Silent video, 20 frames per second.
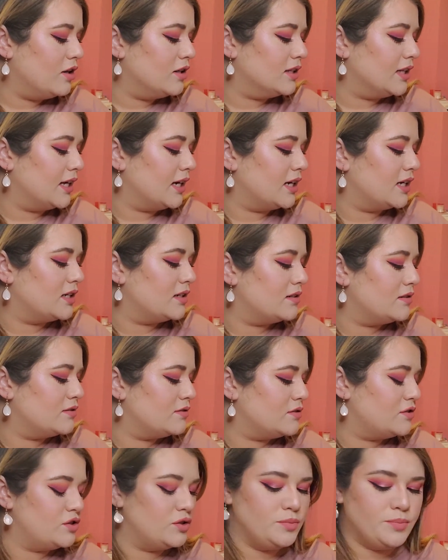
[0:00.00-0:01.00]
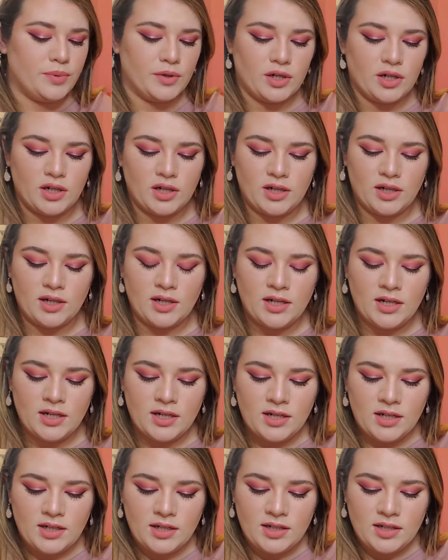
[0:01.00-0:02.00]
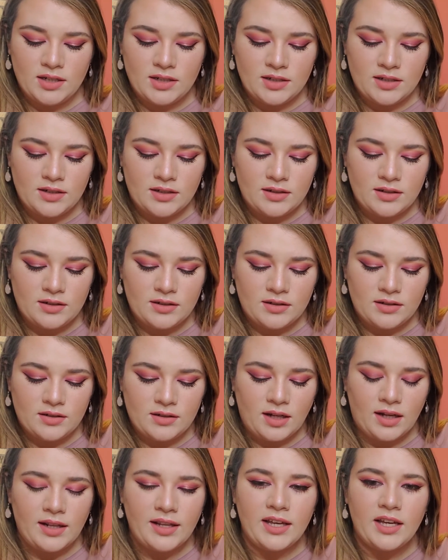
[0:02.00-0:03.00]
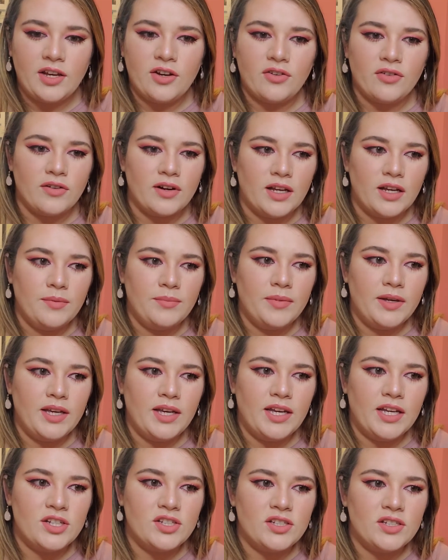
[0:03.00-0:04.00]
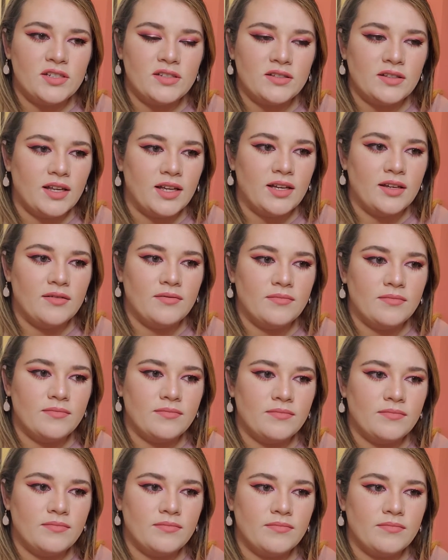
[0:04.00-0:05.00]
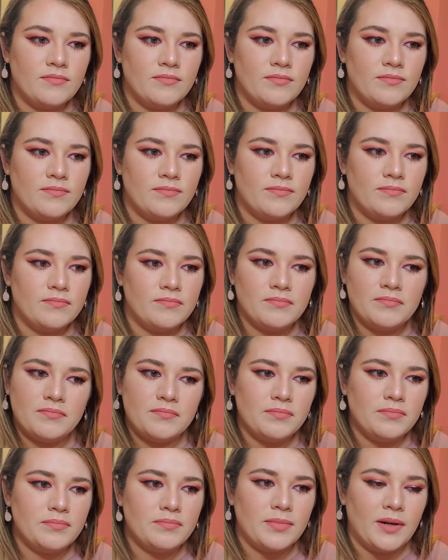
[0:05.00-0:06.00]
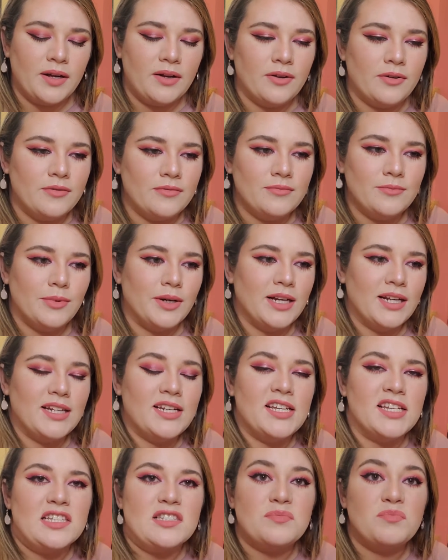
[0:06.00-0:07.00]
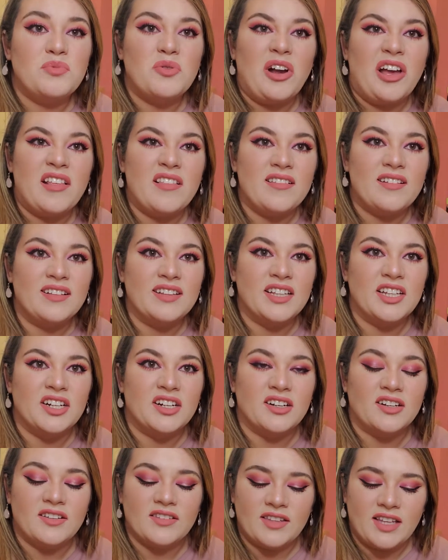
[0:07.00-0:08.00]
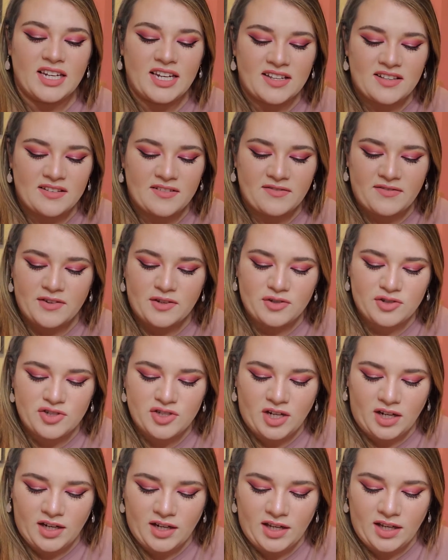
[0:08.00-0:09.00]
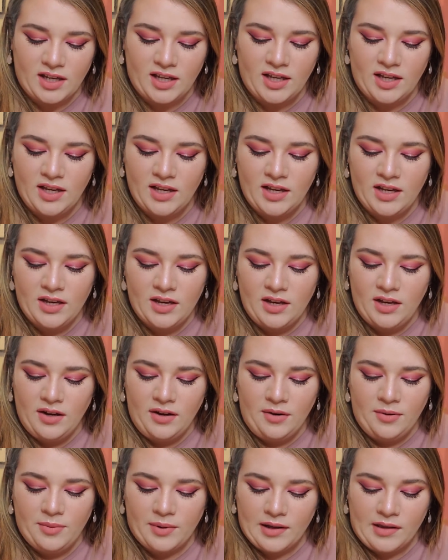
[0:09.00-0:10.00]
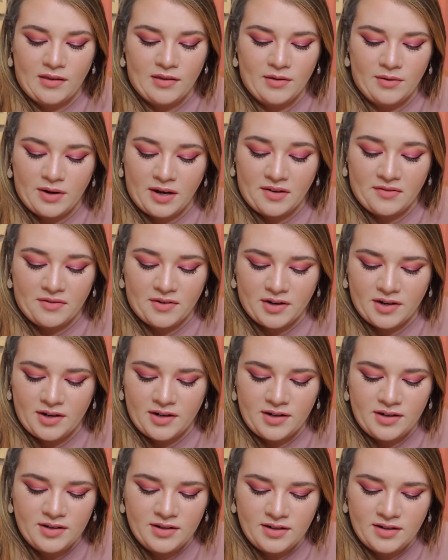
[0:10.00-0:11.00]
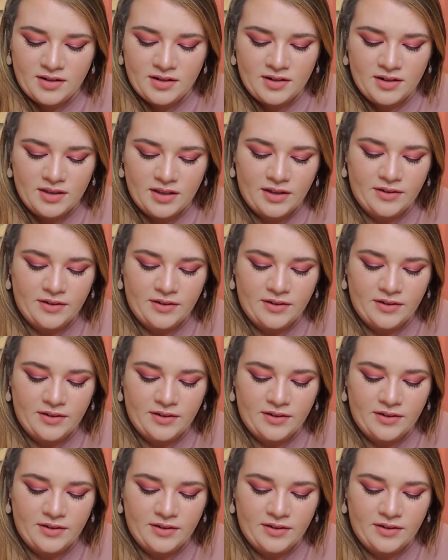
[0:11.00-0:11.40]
like super, not like creamy, it's just like, I don't know what it is, pressed glitter. It doesn't feel chunky whatsoever. They